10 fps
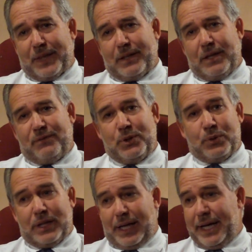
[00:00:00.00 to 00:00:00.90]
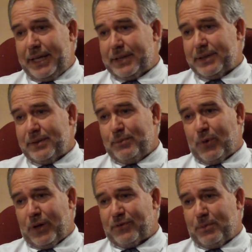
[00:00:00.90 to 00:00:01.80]
If you would like
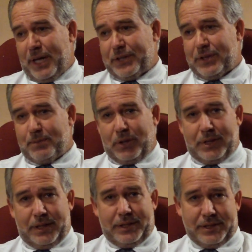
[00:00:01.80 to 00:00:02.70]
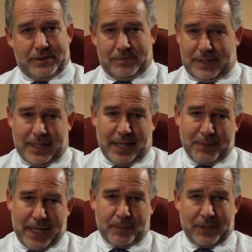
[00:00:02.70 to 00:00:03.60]
more information about tinnitus, I'd be
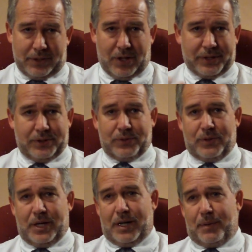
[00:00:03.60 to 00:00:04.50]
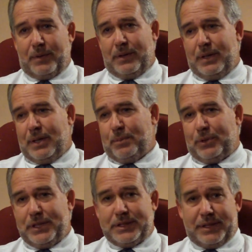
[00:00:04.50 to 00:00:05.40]
happy to talk to you.
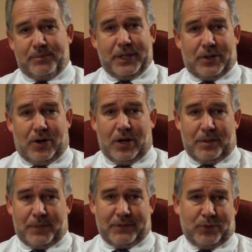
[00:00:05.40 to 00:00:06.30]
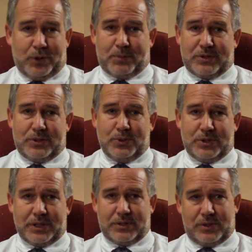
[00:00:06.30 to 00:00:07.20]
Please give me a call. My phone number is
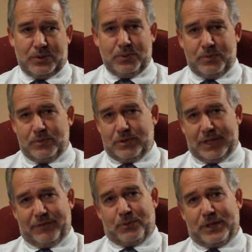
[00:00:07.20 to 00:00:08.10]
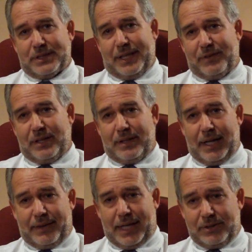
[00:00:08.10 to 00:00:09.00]

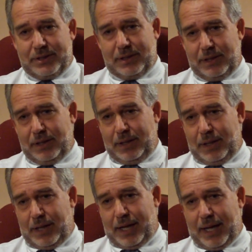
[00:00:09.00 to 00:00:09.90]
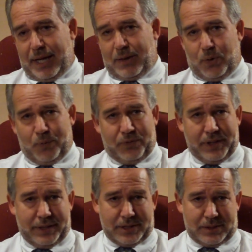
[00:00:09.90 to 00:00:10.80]
262-717-9000, and hopefully
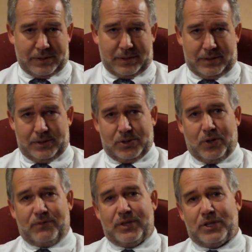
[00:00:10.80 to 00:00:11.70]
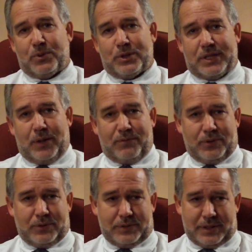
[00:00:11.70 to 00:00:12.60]
this short video was
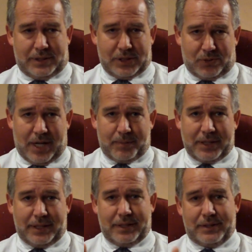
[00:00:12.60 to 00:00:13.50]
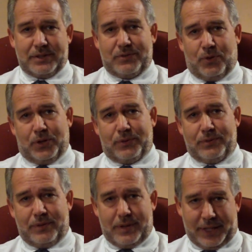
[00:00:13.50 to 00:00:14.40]
helpful in describing tinnitus for you.
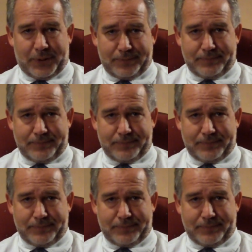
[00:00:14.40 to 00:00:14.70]
Thank you.